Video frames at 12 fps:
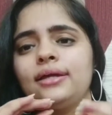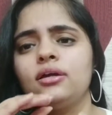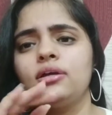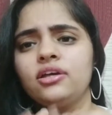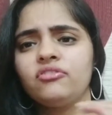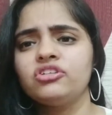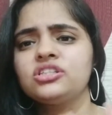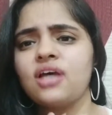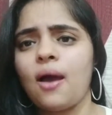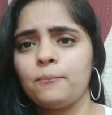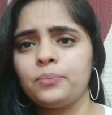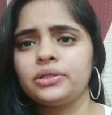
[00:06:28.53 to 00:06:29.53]
give a
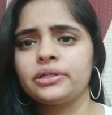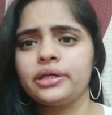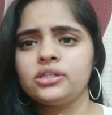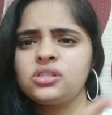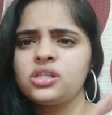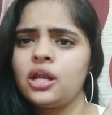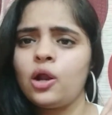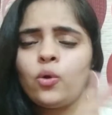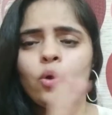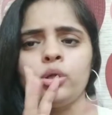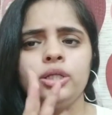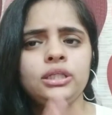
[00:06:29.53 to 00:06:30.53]
sample test. There are
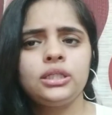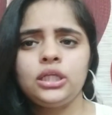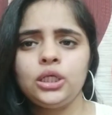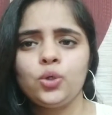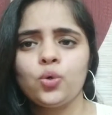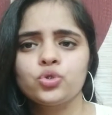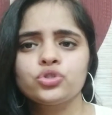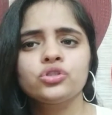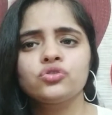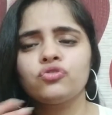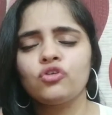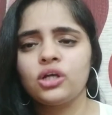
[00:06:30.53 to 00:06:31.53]
only 3
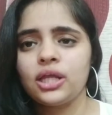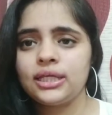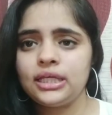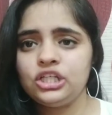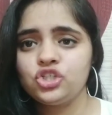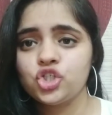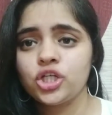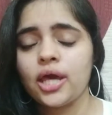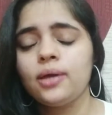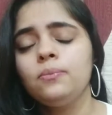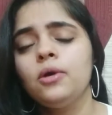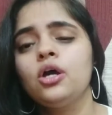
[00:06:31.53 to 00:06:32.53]
questions for each
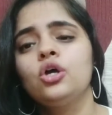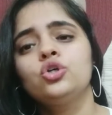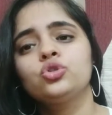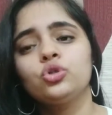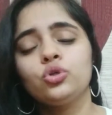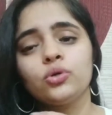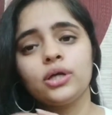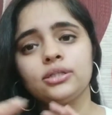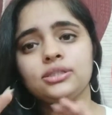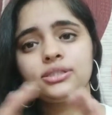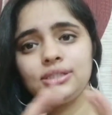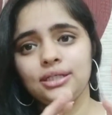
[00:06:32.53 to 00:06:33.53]
type. So you
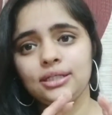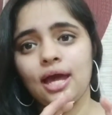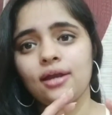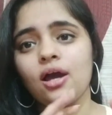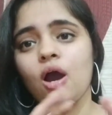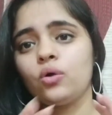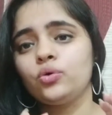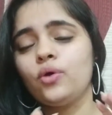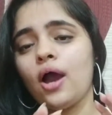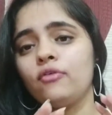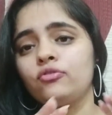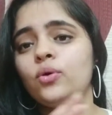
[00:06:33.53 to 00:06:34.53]
can see that how you
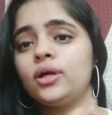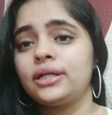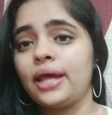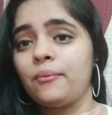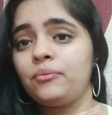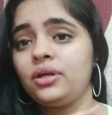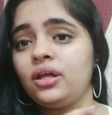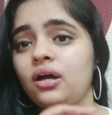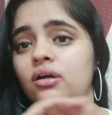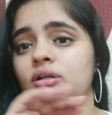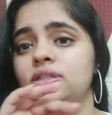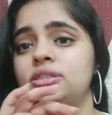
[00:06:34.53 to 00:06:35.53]
have to attempt
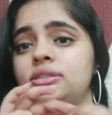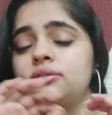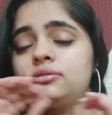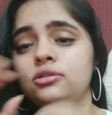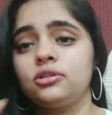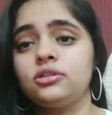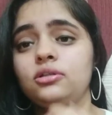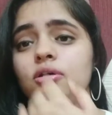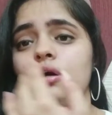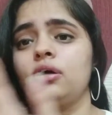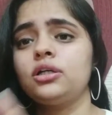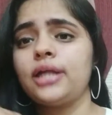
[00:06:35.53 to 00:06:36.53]
a
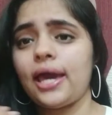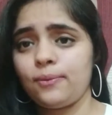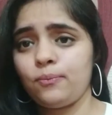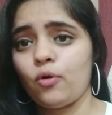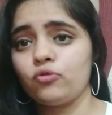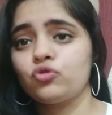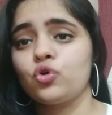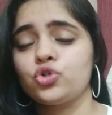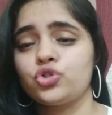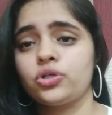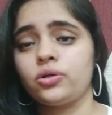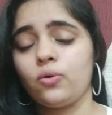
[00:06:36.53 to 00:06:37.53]
type of
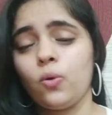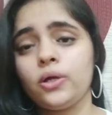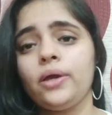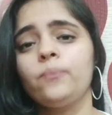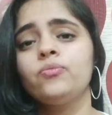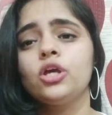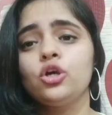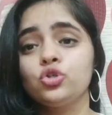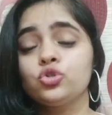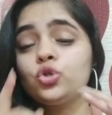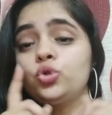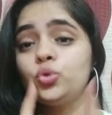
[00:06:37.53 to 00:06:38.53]
question. Okay,
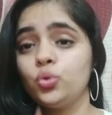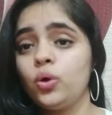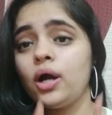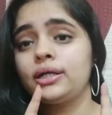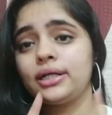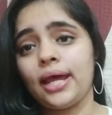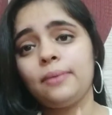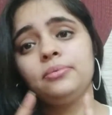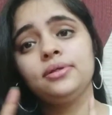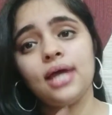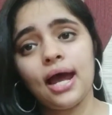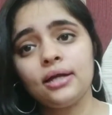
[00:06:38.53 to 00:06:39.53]
so do
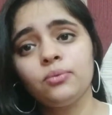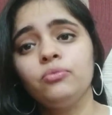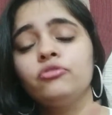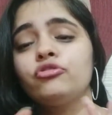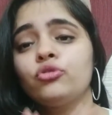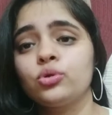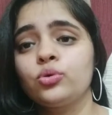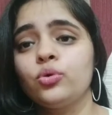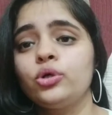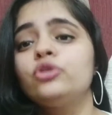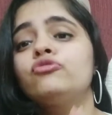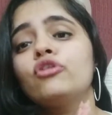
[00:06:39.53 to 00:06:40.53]
attempt that before
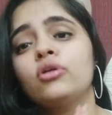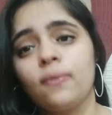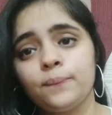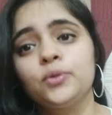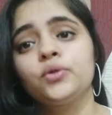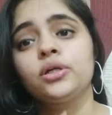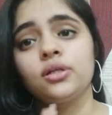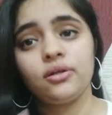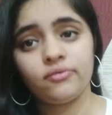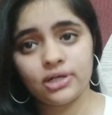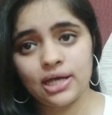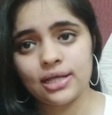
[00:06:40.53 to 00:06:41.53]
going for computer
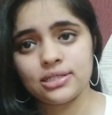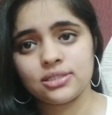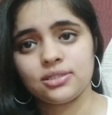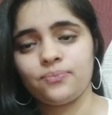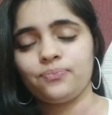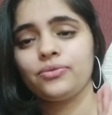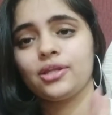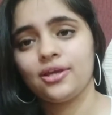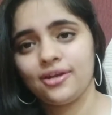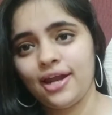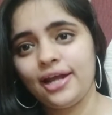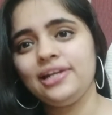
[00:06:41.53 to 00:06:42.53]
delivered IELTS,
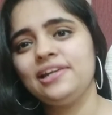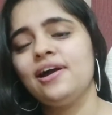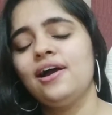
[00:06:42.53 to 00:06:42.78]
right?